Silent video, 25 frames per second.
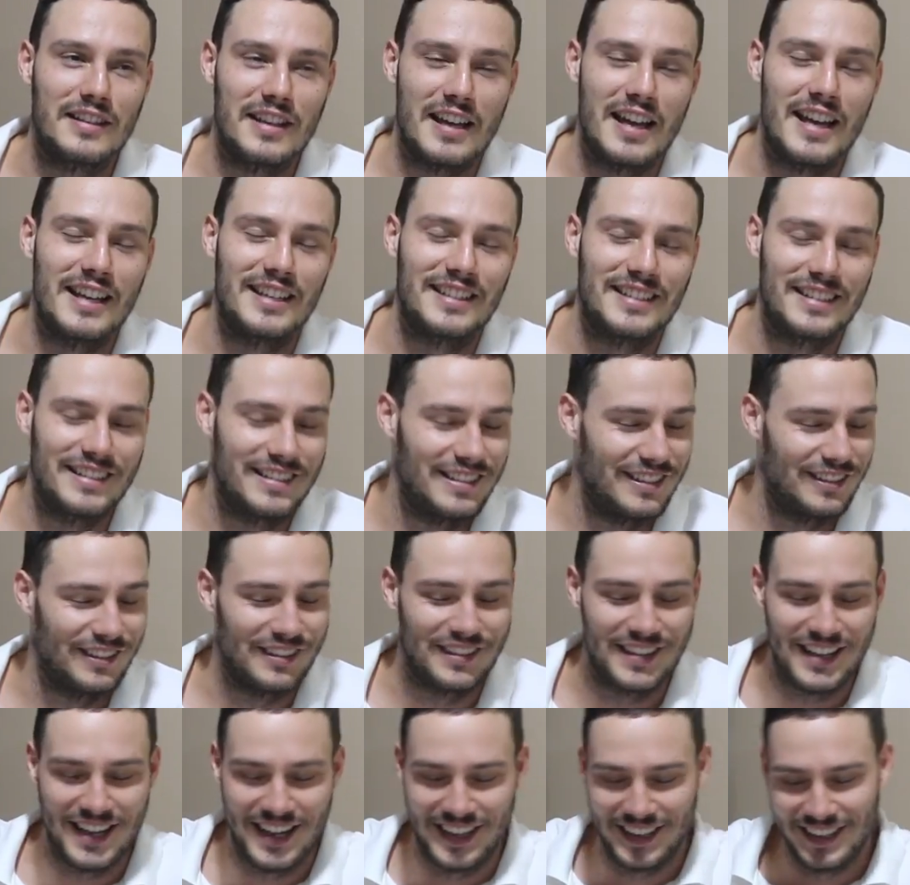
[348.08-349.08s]
test not
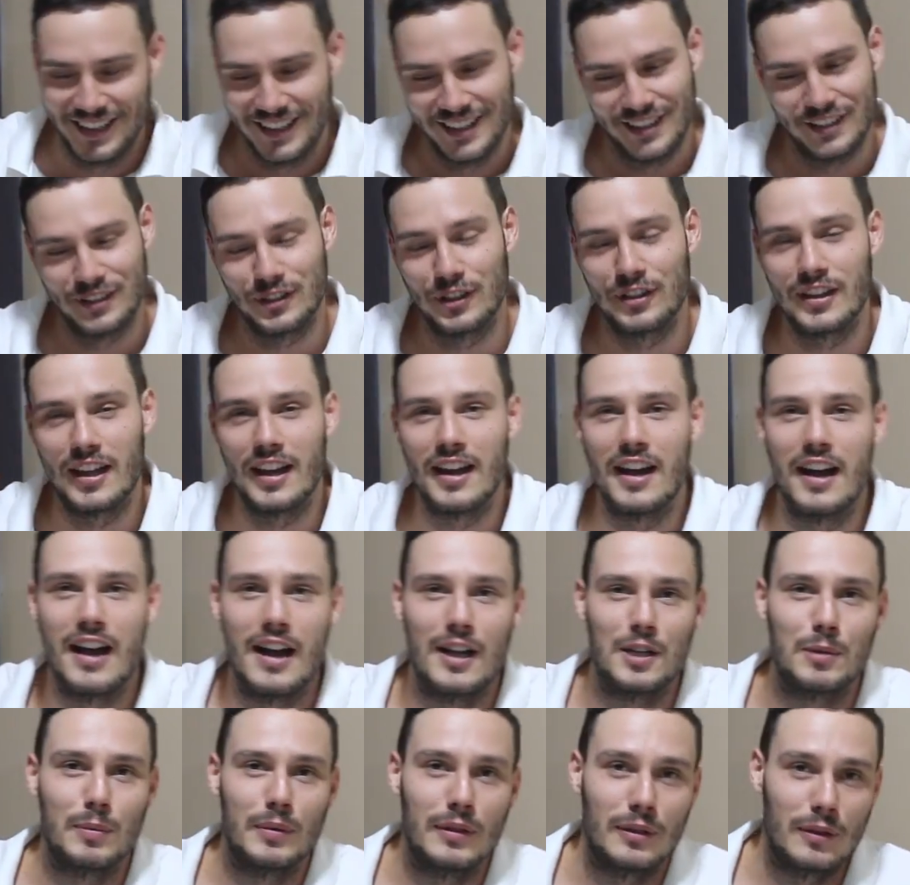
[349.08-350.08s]
that not that
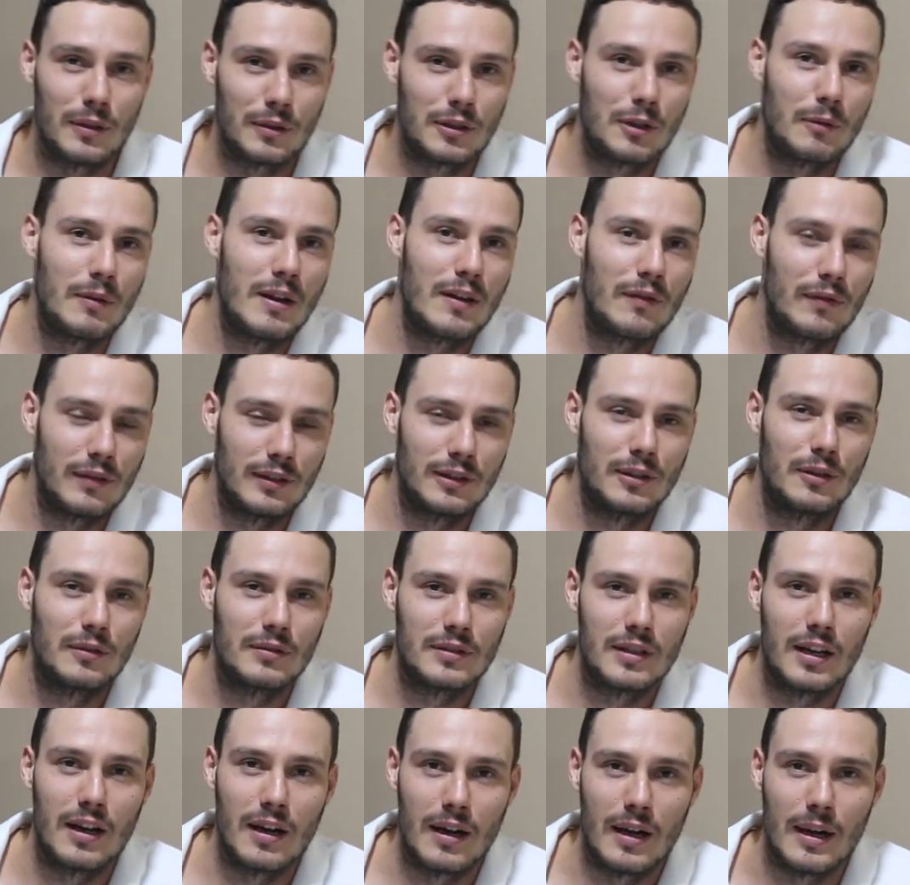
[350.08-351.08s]
harsh, but lock you away for a long
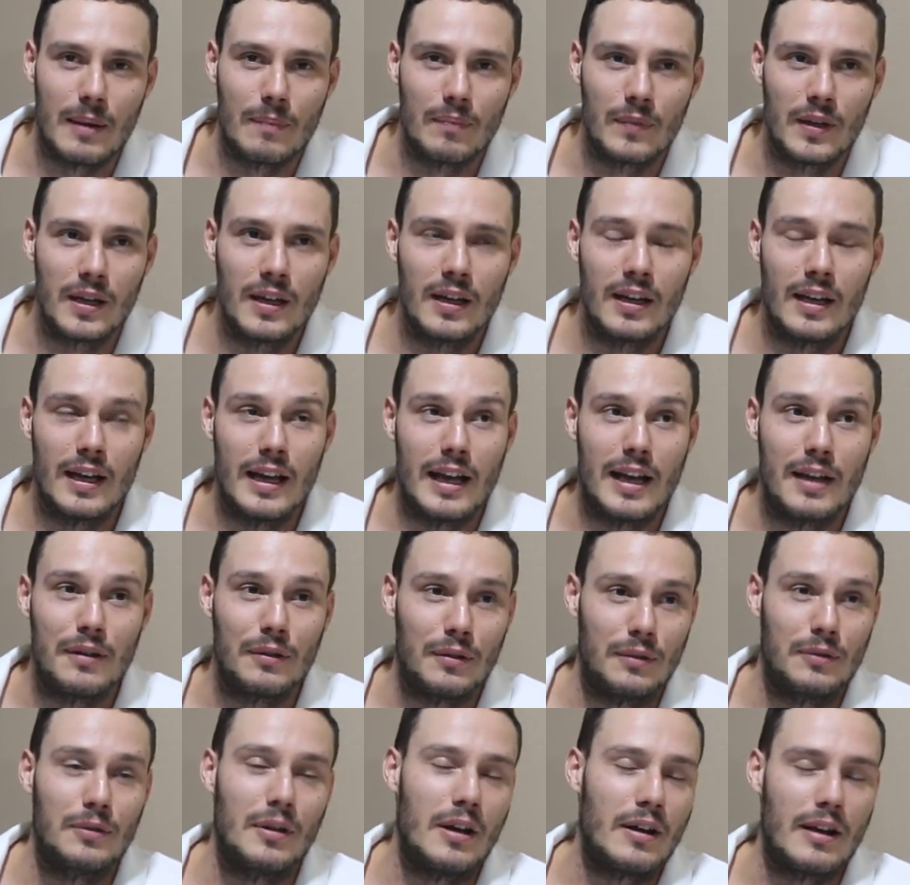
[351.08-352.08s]
time and
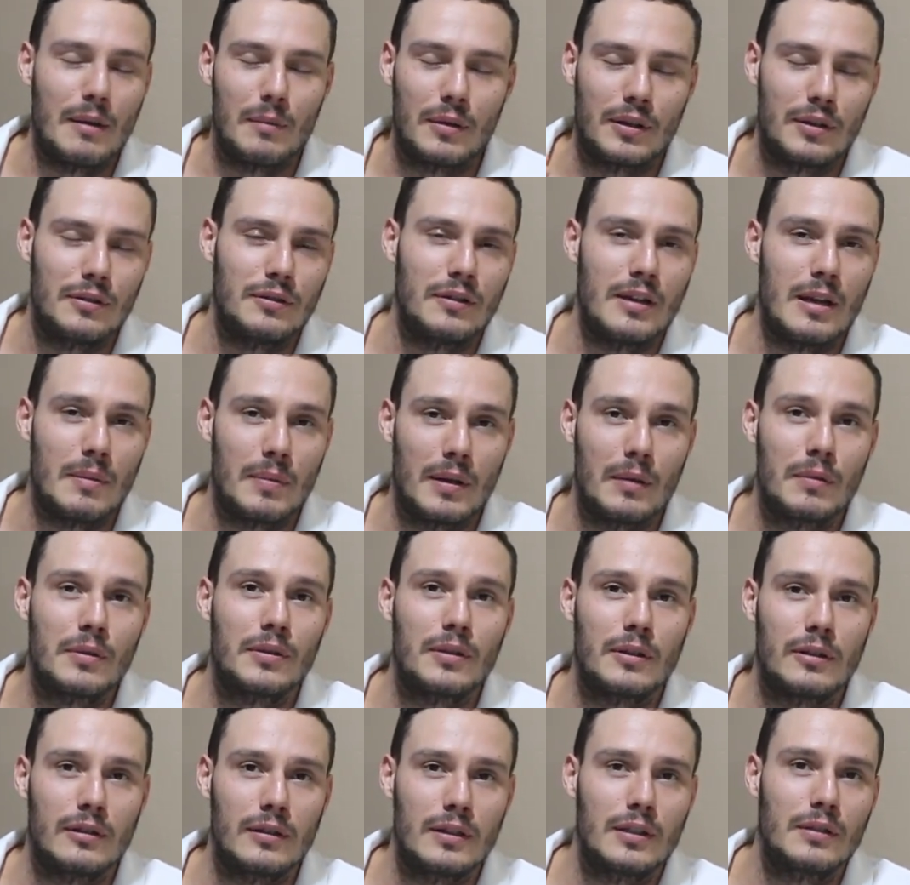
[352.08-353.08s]
not okay, I'm not gonna do that, but I want
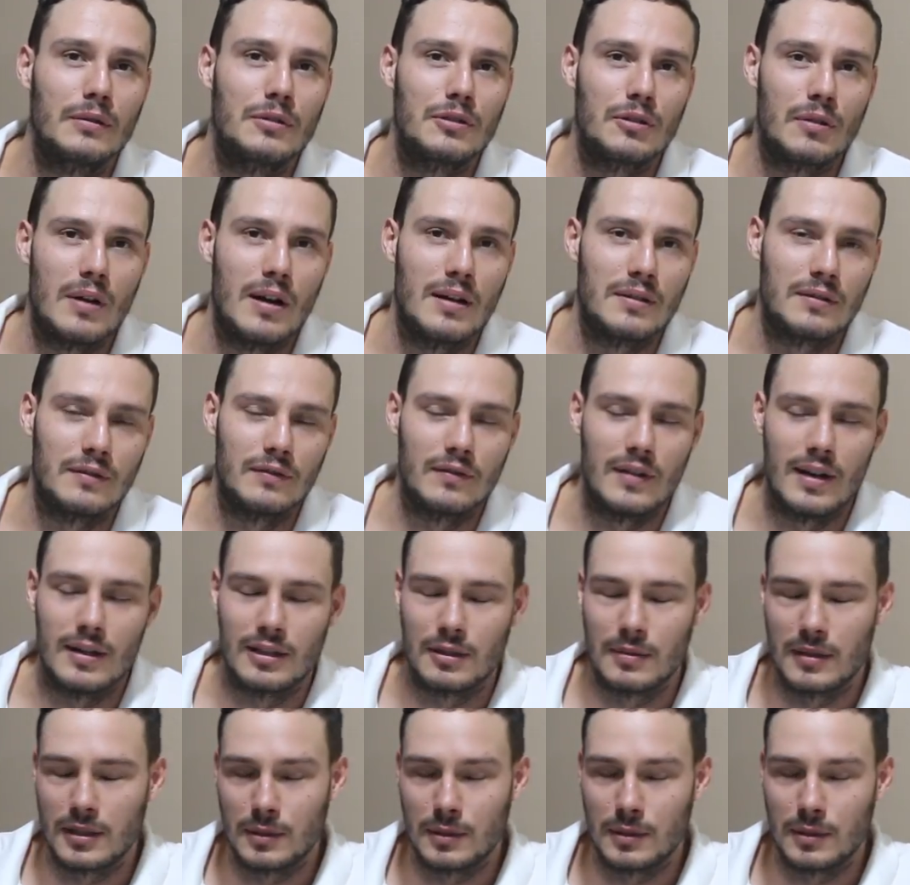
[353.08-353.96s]
to do clinical trials on fasting.